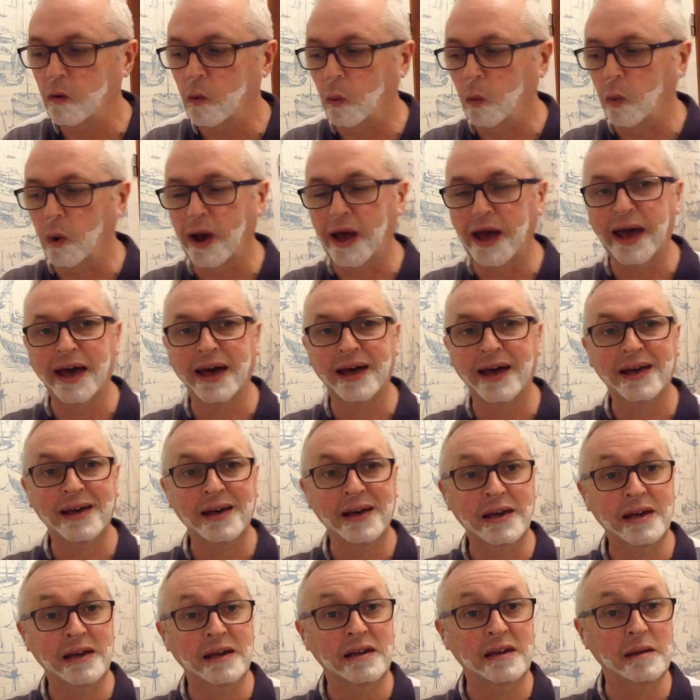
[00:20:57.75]
where
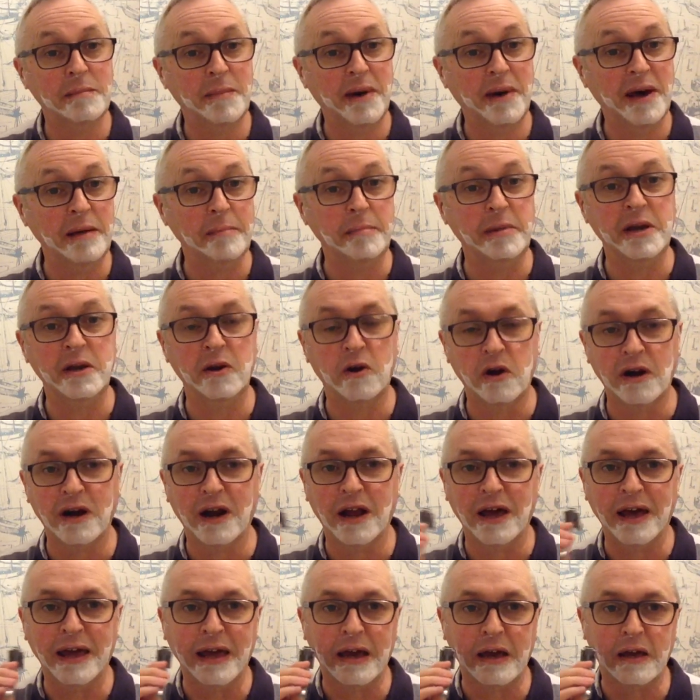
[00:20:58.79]
you may be not
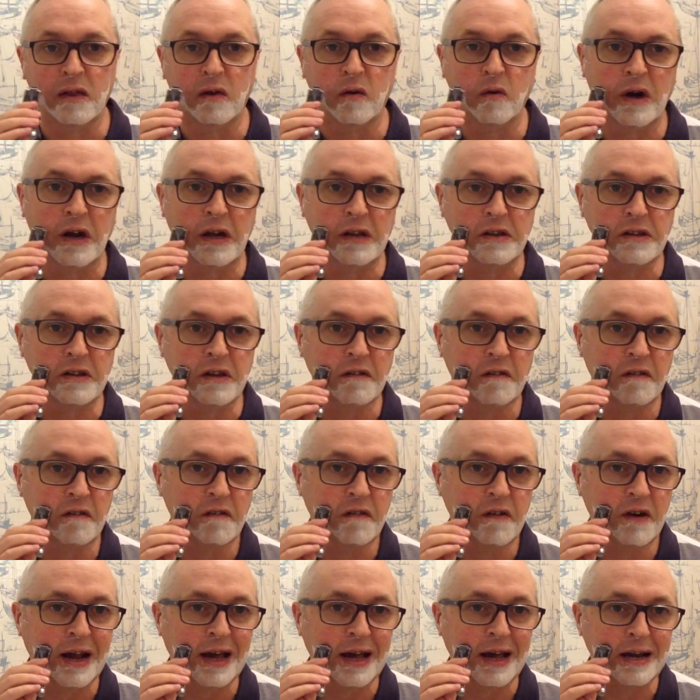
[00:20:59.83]
laying the razor
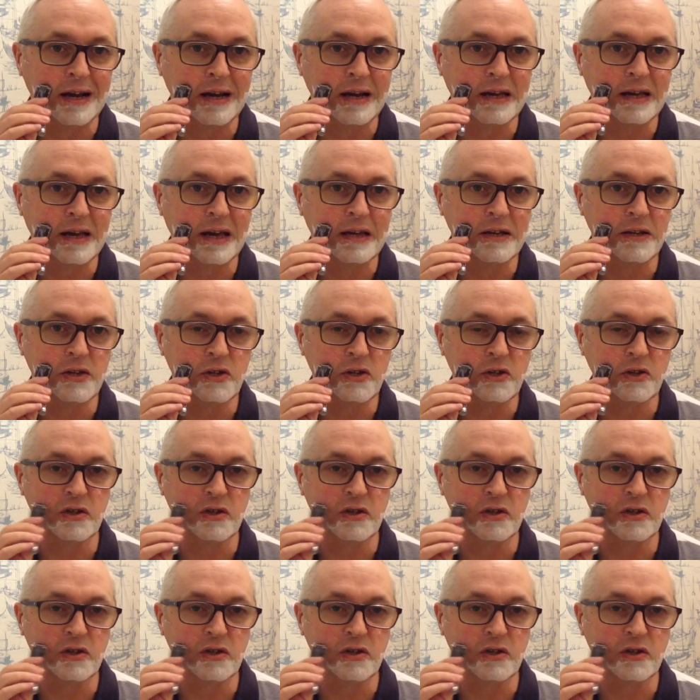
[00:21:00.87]
flat against